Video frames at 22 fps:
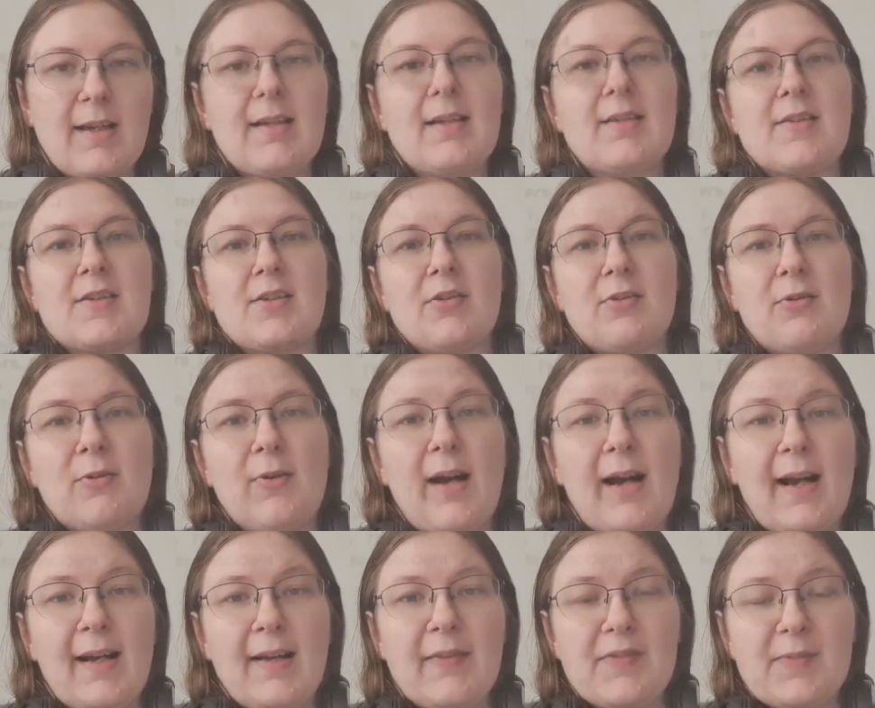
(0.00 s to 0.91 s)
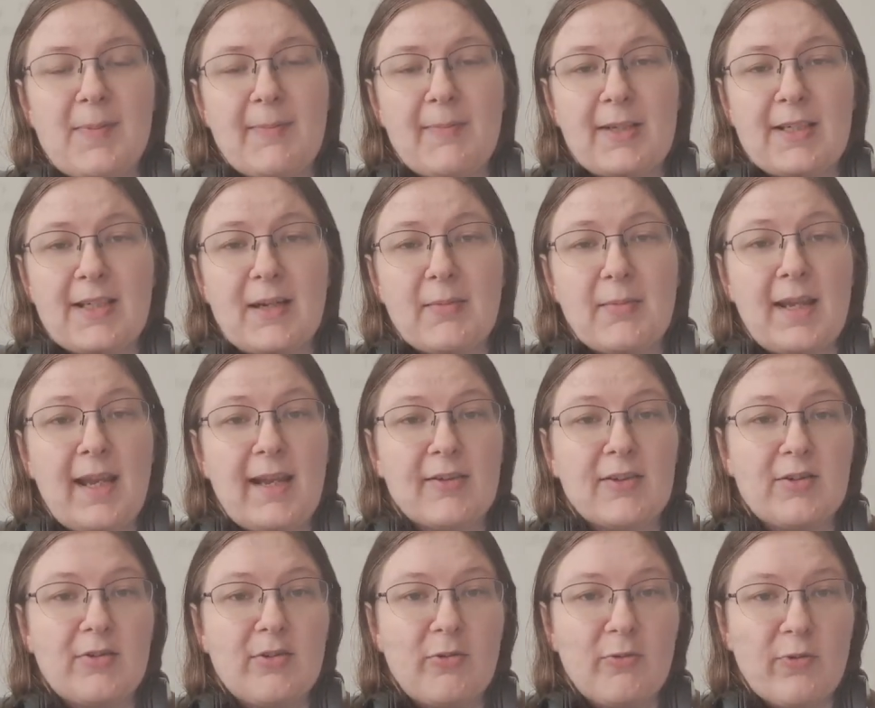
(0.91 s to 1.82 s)
So I've spent my time getting
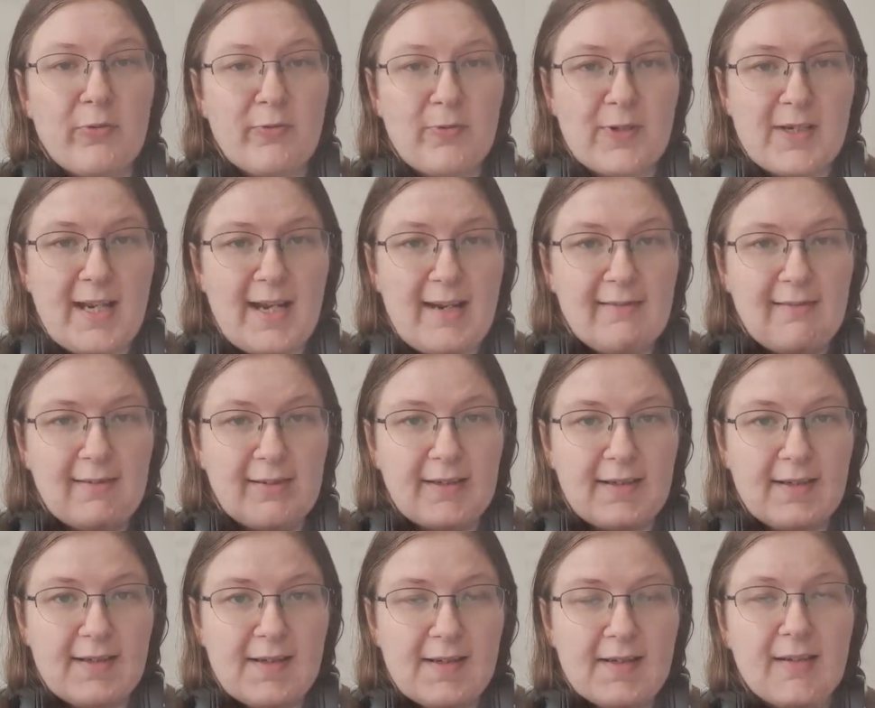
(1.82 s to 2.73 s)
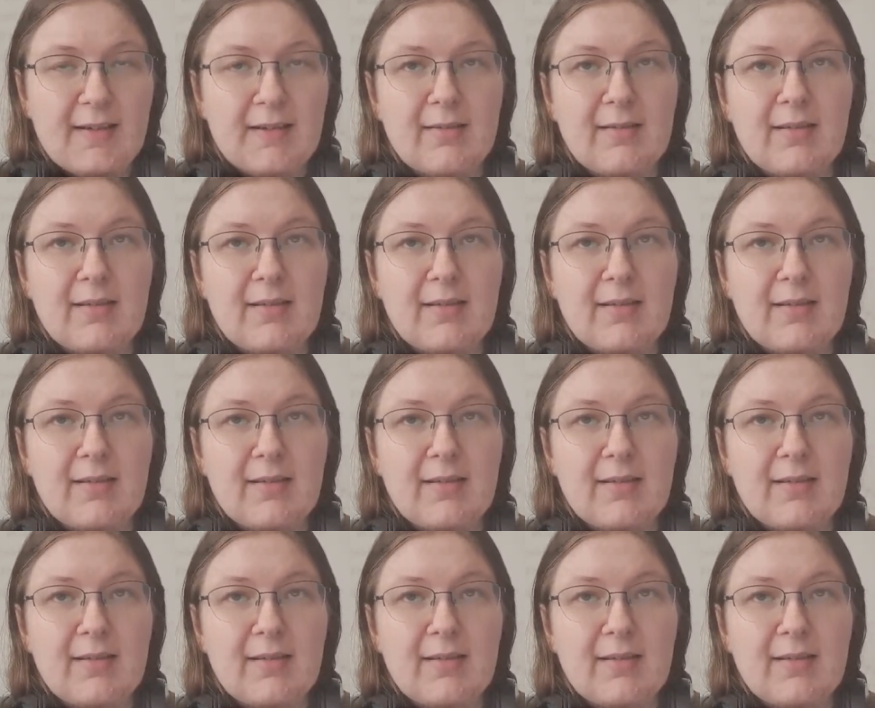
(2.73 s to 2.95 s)
to know those characters.